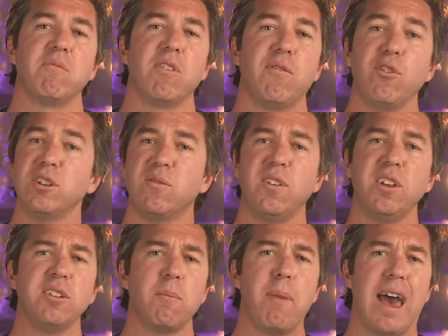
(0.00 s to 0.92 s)
The first
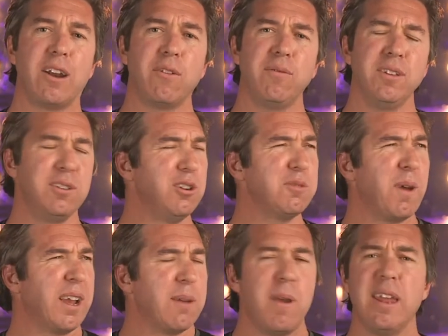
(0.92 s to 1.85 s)
field, a battlefield, who's
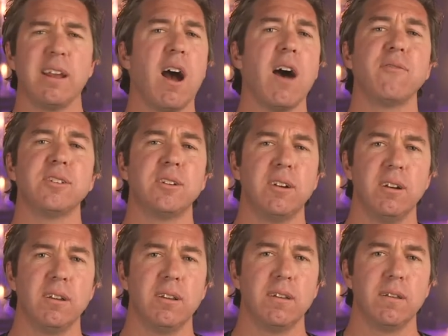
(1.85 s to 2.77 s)
my commanding officer?
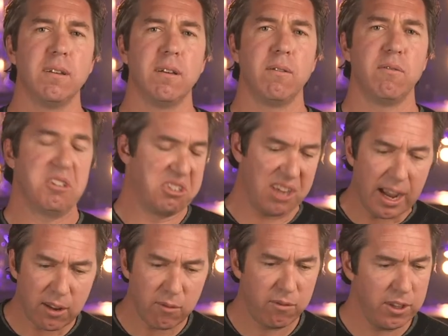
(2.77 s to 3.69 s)
The
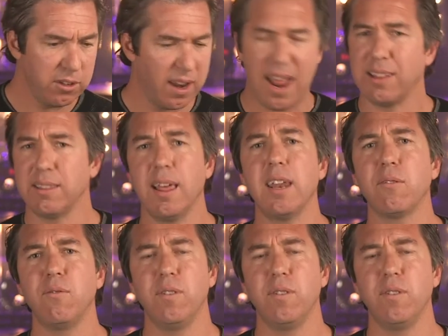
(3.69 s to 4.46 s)
second field, an athletic